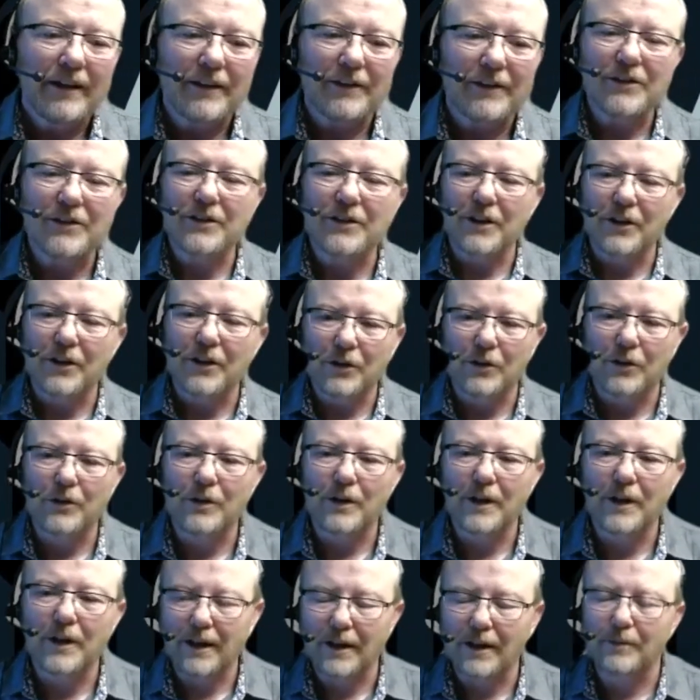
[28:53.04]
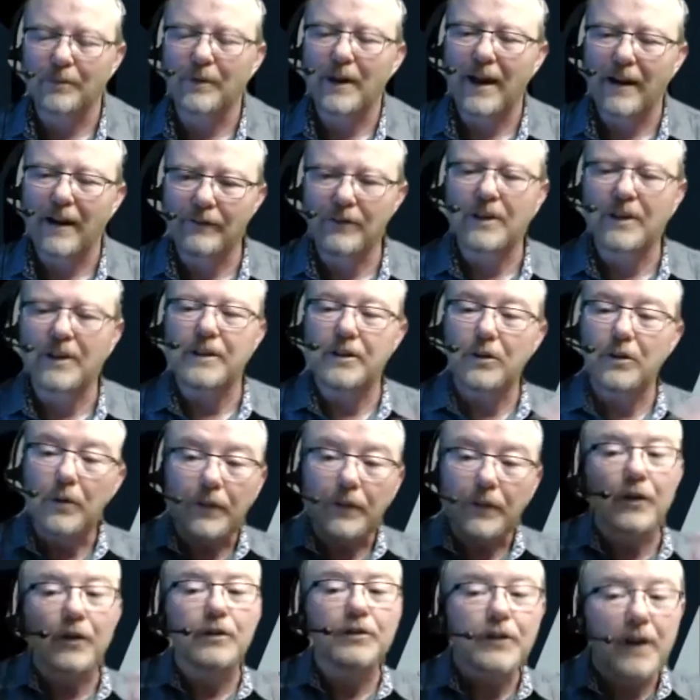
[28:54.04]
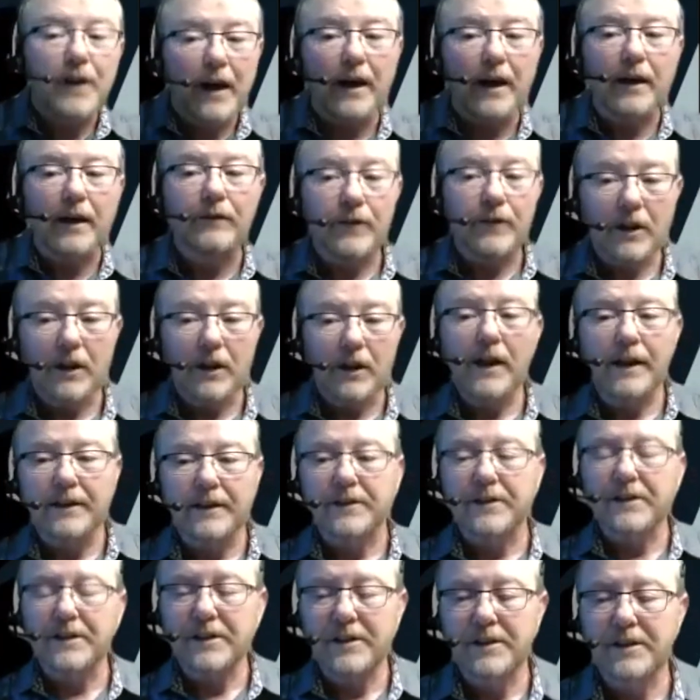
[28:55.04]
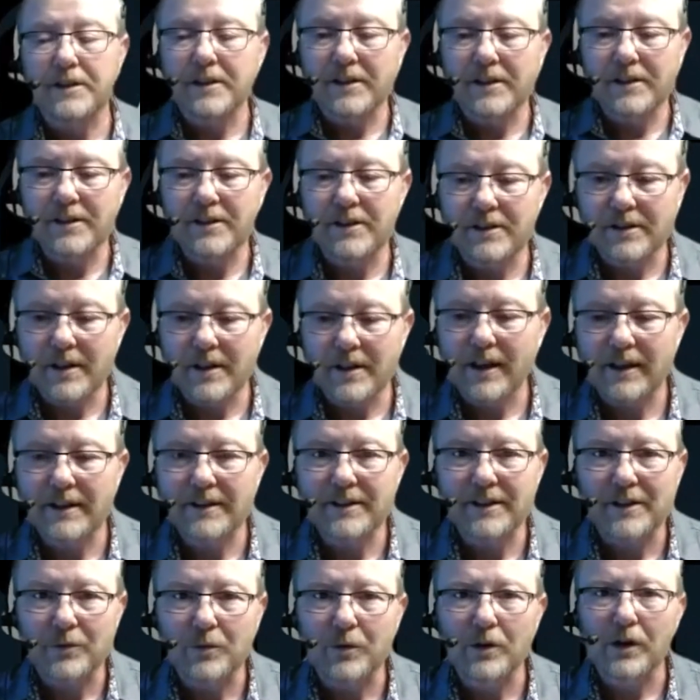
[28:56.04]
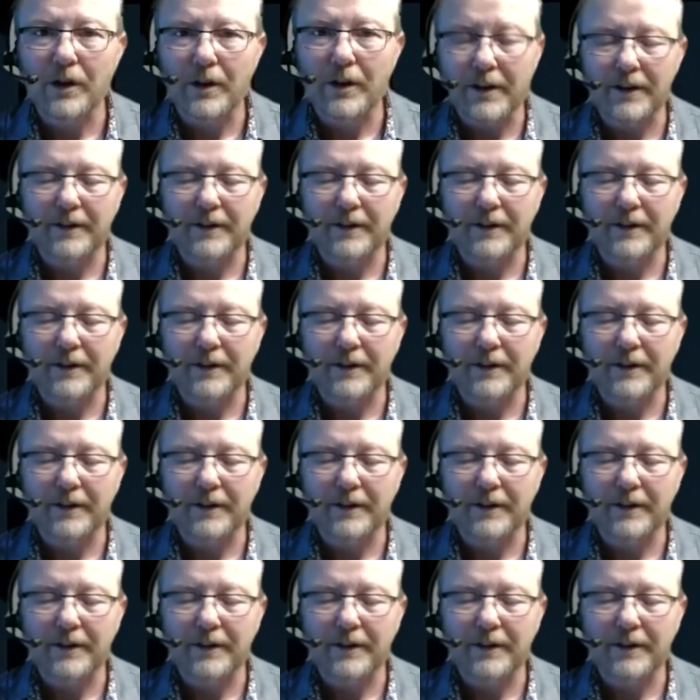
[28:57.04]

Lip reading: And, having to deal with those kind of clients, it's not easy work.